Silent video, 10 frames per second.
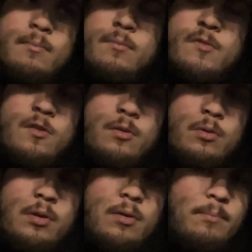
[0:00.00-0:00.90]
So
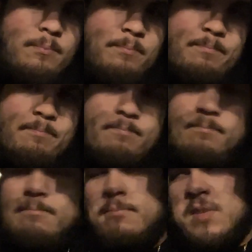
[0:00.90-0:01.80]
yeah,
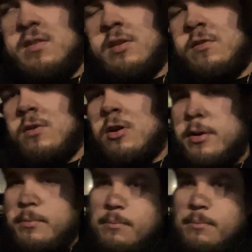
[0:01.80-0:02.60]
let's get started.